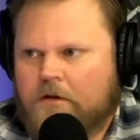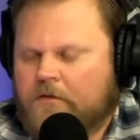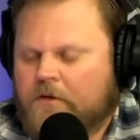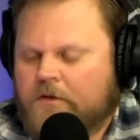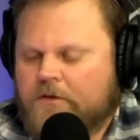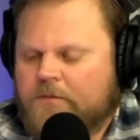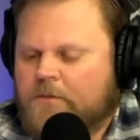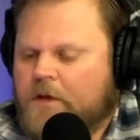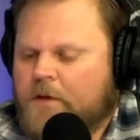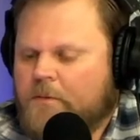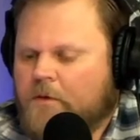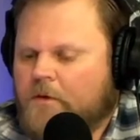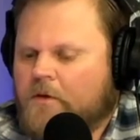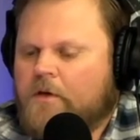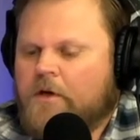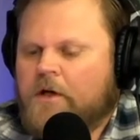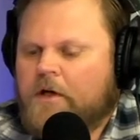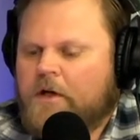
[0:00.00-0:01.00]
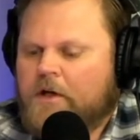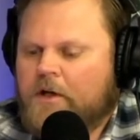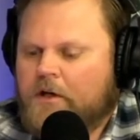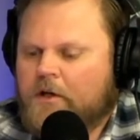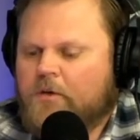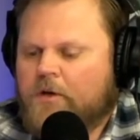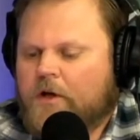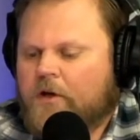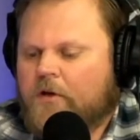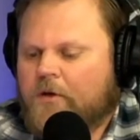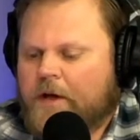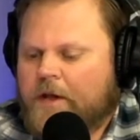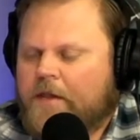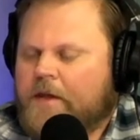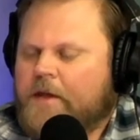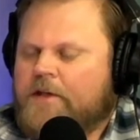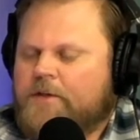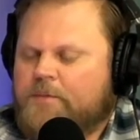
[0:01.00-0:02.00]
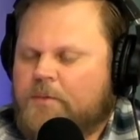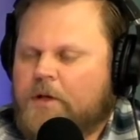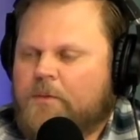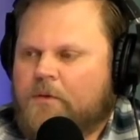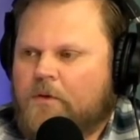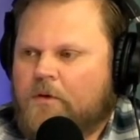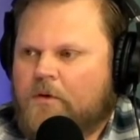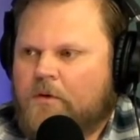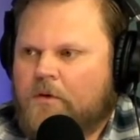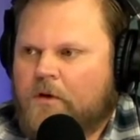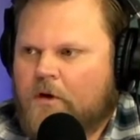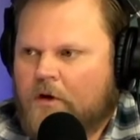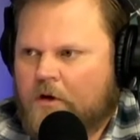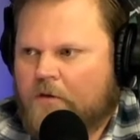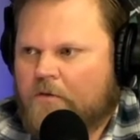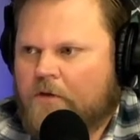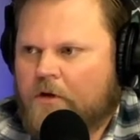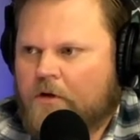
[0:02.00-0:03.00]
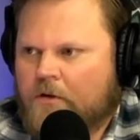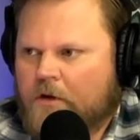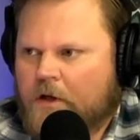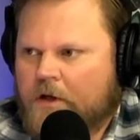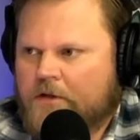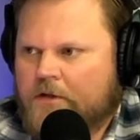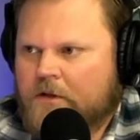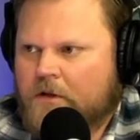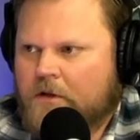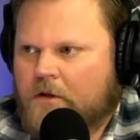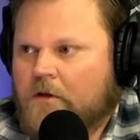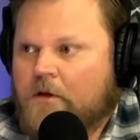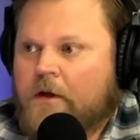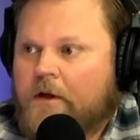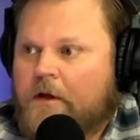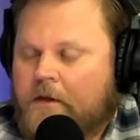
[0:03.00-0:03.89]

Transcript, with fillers: of those people, you would think, okay, these people are going to follow God's law.